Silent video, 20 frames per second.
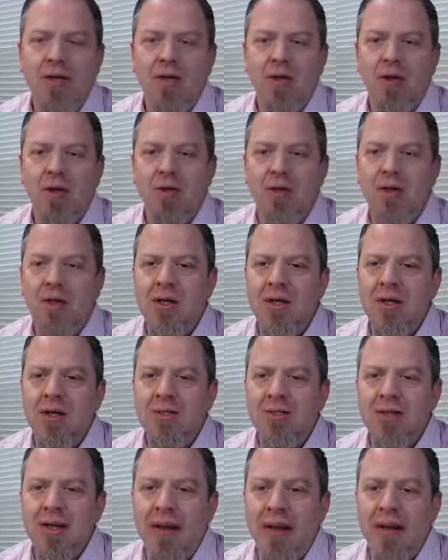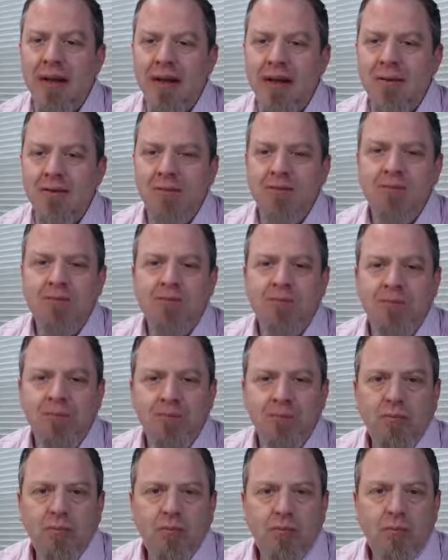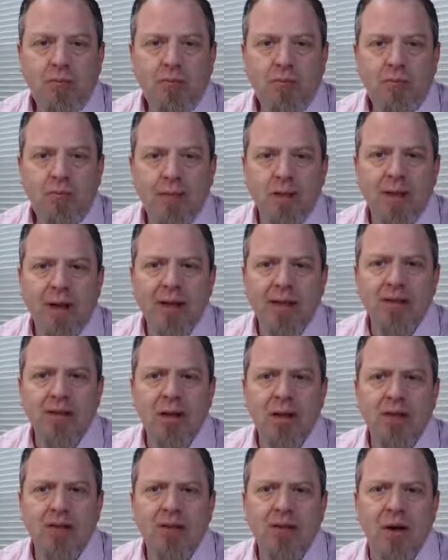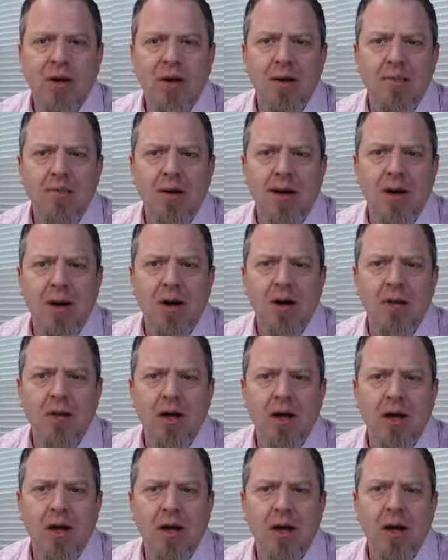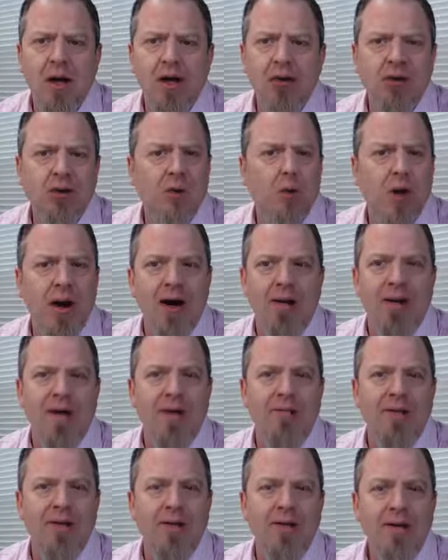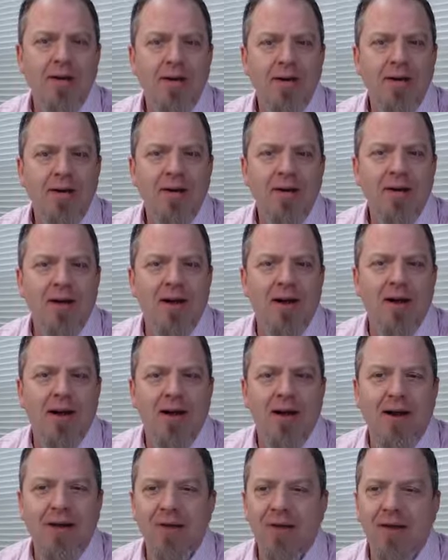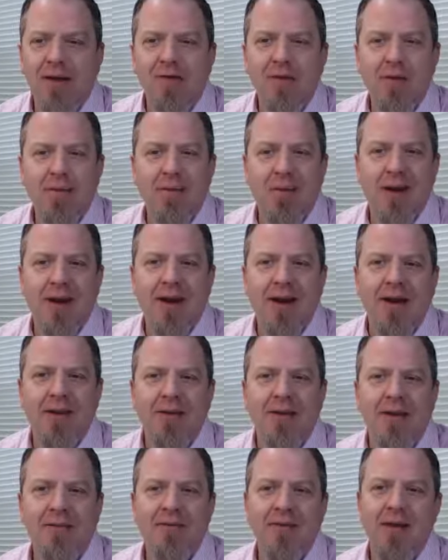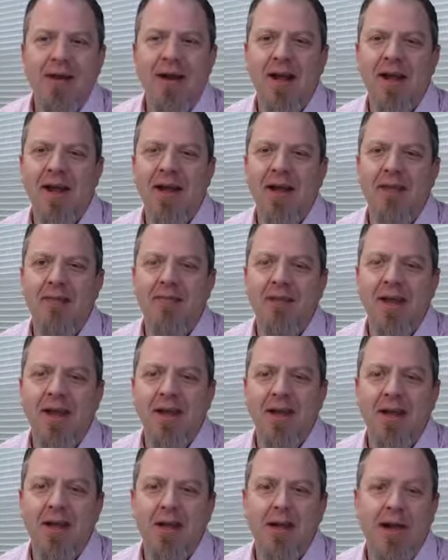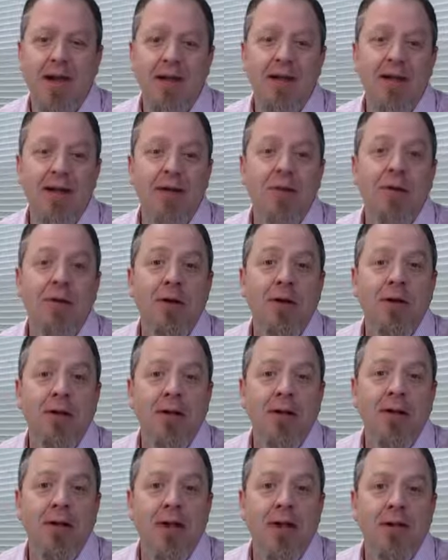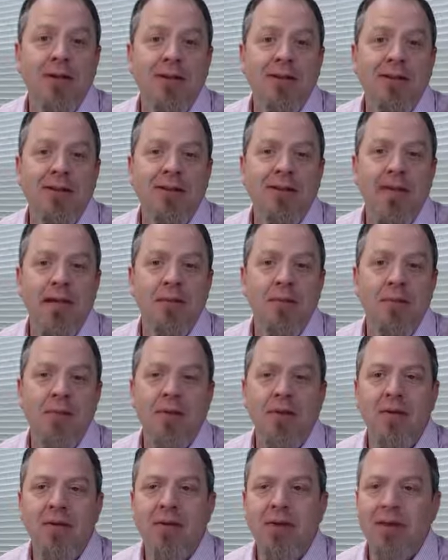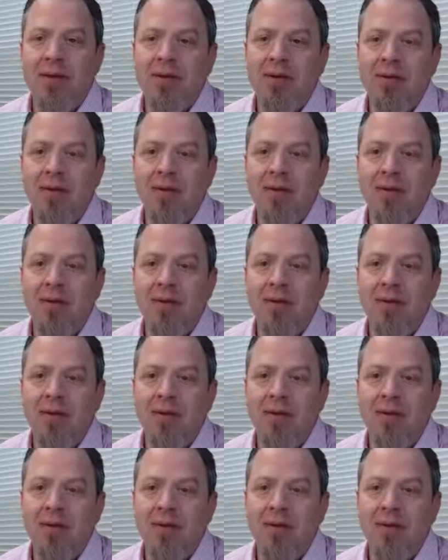So today, I thought I'd talk about SquareLovin. Love the brand, love the name, and I definitely love its capabilities.